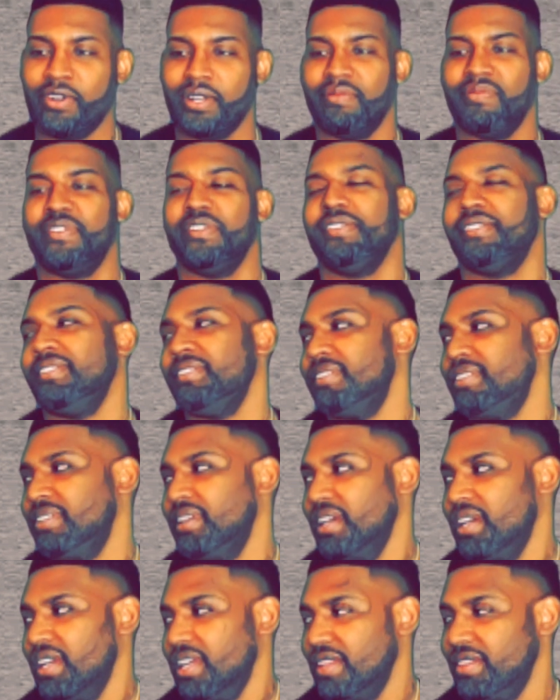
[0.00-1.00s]
from versus
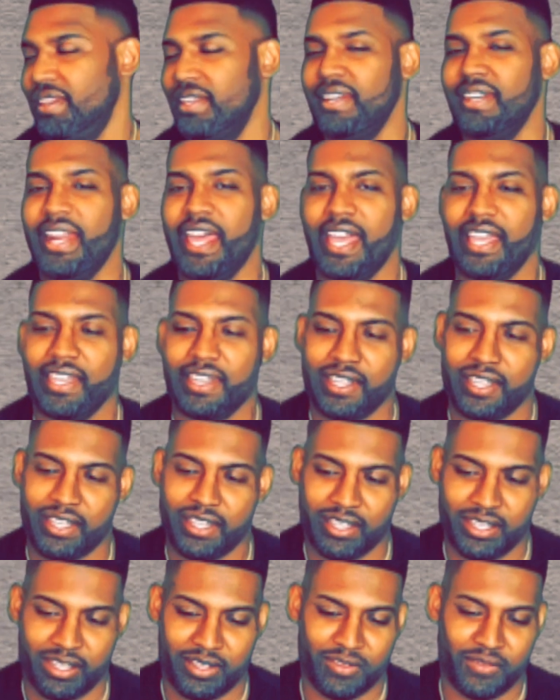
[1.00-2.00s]
the negative,
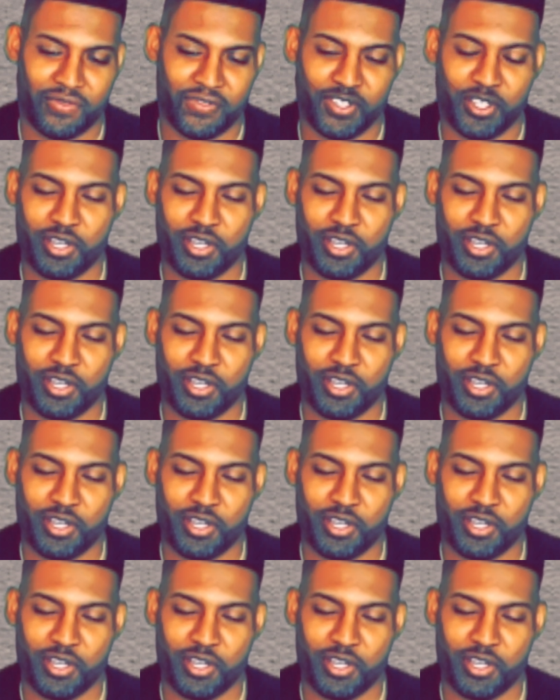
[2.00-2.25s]
mm-hmm.